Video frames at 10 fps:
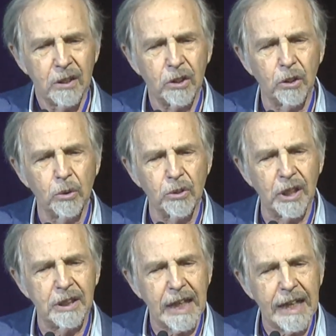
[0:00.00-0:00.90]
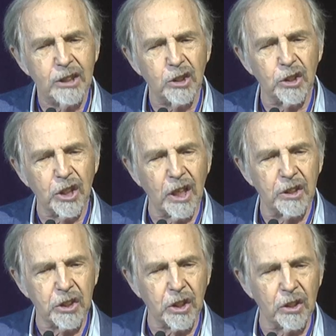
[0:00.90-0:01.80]
to the dangers and
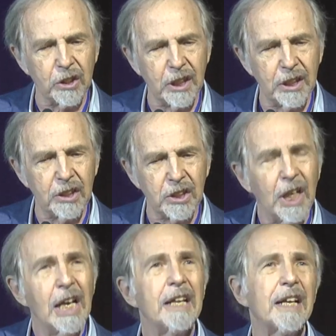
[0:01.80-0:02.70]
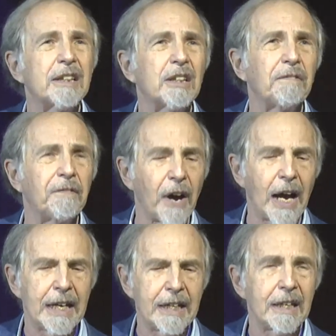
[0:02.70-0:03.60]
uncertainties that
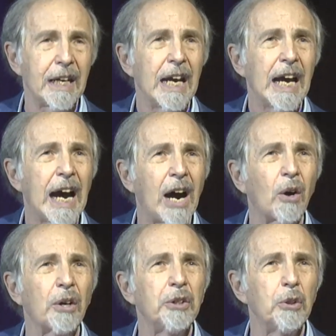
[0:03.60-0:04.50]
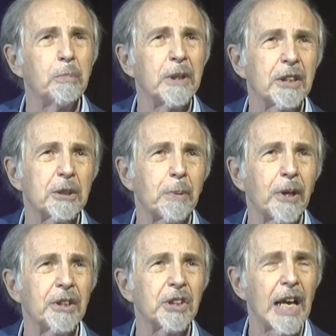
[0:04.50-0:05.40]
define our human
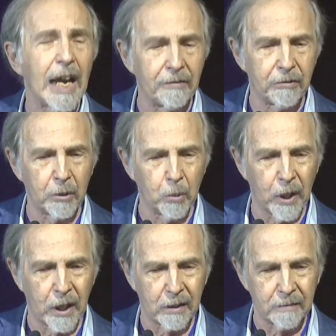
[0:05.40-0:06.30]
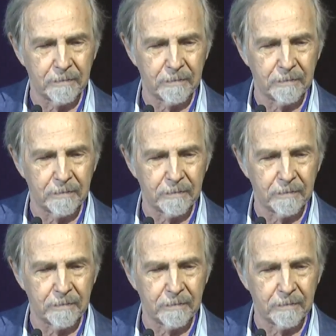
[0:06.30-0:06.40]
experience everywhere.